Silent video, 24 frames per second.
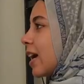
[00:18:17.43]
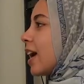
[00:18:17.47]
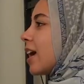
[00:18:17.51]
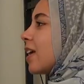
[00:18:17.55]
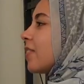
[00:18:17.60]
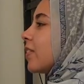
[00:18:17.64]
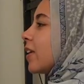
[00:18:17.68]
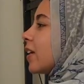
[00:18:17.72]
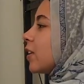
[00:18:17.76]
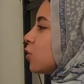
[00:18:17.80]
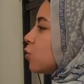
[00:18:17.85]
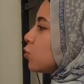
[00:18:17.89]
and like,
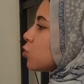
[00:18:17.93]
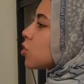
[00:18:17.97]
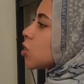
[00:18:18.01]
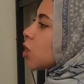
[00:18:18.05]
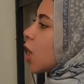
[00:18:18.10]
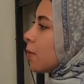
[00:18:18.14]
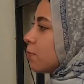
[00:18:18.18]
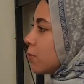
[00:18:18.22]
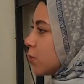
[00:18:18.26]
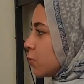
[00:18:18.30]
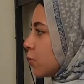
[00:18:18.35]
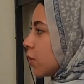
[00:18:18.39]

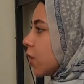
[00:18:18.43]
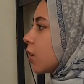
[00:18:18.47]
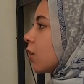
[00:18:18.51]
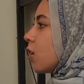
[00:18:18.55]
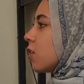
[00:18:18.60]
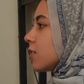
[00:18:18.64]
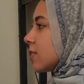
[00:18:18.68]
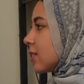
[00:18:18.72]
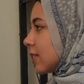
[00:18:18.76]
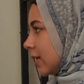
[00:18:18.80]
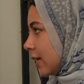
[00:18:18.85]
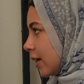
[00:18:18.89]
it aids
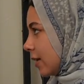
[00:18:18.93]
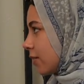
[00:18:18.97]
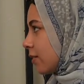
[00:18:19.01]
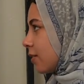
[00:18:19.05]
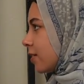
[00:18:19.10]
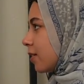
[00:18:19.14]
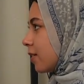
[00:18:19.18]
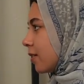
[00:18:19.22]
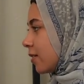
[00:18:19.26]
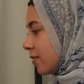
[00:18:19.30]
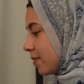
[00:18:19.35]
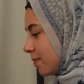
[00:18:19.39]
away.
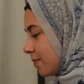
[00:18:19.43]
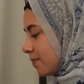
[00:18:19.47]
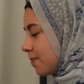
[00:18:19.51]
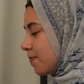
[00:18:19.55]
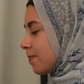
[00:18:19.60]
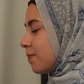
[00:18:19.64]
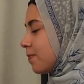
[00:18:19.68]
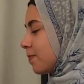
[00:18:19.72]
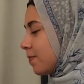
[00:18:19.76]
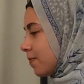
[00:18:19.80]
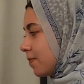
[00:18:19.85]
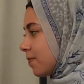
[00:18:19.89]
Yeah.
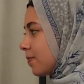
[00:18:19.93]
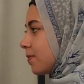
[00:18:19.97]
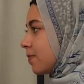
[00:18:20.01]
So